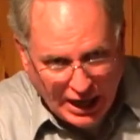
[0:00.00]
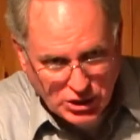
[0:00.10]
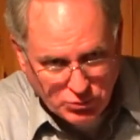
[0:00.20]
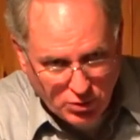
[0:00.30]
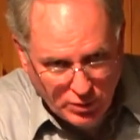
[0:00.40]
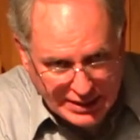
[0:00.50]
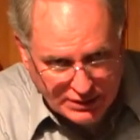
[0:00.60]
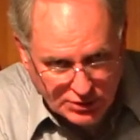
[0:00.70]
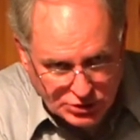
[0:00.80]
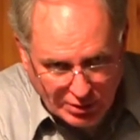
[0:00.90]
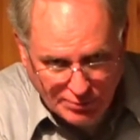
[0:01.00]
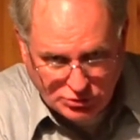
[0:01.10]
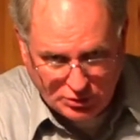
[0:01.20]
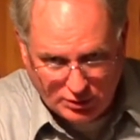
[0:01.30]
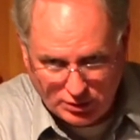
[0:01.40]
as we're reading the
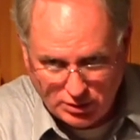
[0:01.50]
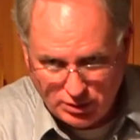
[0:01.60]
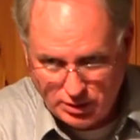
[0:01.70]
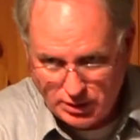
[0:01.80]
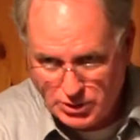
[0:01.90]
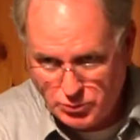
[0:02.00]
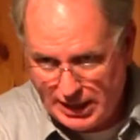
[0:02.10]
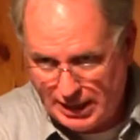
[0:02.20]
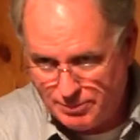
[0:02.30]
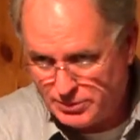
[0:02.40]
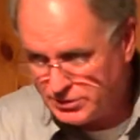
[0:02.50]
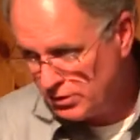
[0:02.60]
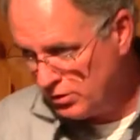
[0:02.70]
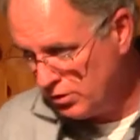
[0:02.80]
Scripture. Guess what happens?